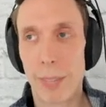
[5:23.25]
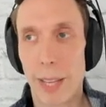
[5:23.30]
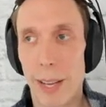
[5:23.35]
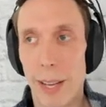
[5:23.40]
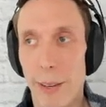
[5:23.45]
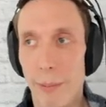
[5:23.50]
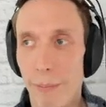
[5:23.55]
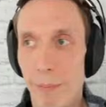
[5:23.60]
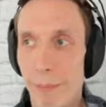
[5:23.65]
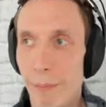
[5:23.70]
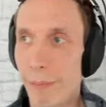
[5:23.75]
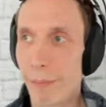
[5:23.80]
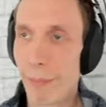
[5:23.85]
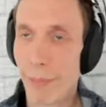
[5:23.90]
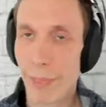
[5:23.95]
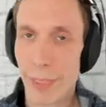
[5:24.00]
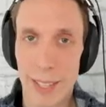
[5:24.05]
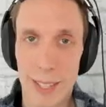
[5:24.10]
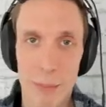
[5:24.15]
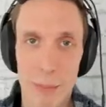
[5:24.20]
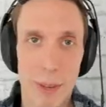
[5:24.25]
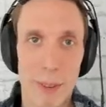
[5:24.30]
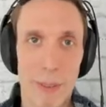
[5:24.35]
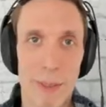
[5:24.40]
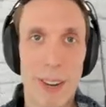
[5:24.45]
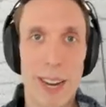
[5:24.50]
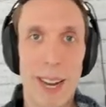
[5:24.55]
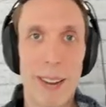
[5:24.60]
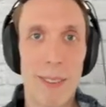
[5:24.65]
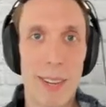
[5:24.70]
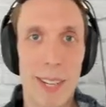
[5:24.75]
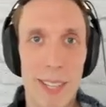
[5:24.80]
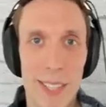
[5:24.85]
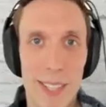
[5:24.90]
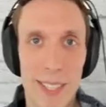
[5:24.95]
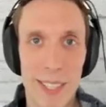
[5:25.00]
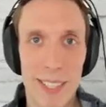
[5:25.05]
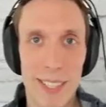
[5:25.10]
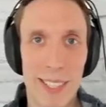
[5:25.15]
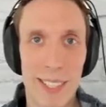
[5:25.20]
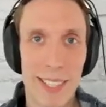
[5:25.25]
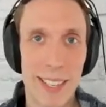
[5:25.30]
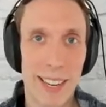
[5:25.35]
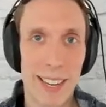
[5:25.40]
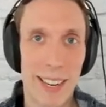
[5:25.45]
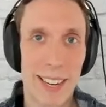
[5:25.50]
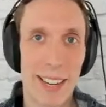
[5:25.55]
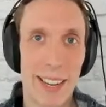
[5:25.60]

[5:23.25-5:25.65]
And it's been 5 years since,